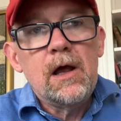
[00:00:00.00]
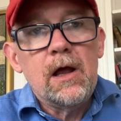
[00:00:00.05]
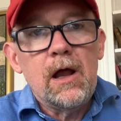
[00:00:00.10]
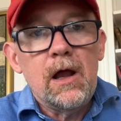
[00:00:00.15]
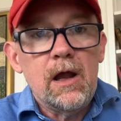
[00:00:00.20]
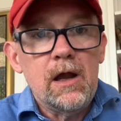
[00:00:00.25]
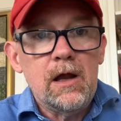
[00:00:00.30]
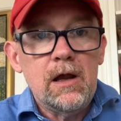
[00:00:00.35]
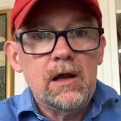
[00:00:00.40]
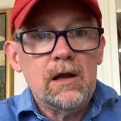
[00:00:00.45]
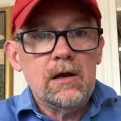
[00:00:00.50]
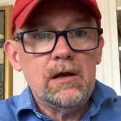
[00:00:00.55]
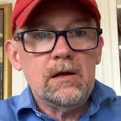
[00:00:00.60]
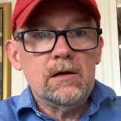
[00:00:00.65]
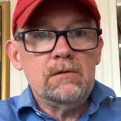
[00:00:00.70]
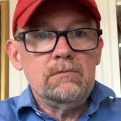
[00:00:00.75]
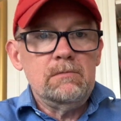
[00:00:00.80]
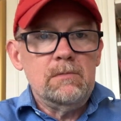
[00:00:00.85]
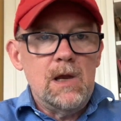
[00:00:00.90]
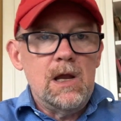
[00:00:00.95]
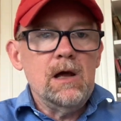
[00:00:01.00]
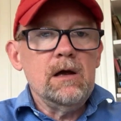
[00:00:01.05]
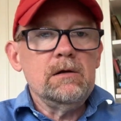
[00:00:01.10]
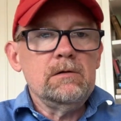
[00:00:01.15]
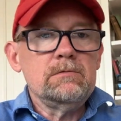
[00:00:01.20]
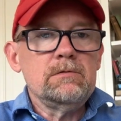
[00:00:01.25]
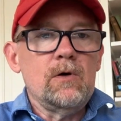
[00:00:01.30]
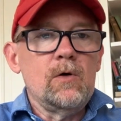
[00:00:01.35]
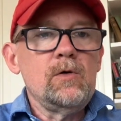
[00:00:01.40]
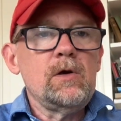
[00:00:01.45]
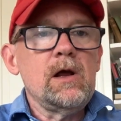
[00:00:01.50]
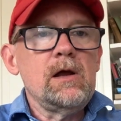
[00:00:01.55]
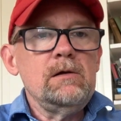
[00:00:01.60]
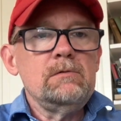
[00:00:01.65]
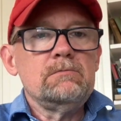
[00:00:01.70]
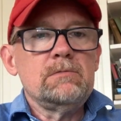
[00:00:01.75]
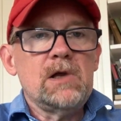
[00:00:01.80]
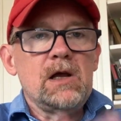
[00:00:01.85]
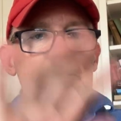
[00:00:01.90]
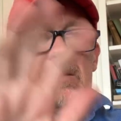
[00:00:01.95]
And yeah,
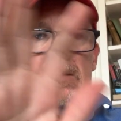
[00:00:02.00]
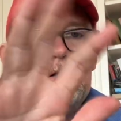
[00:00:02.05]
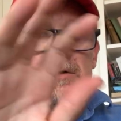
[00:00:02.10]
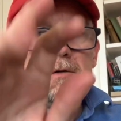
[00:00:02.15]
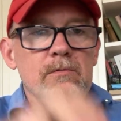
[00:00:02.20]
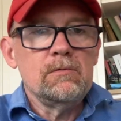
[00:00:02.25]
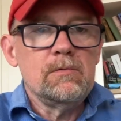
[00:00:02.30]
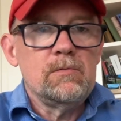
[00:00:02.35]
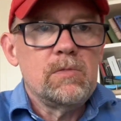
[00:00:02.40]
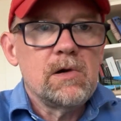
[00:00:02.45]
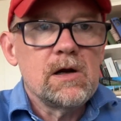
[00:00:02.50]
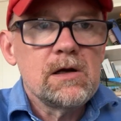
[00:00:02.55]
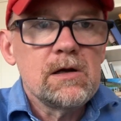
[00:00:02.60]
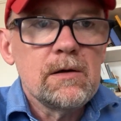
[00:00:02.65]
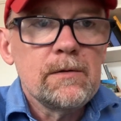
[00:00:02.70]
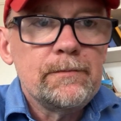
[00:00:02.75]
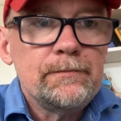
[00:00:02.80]
okay, take care. Bye.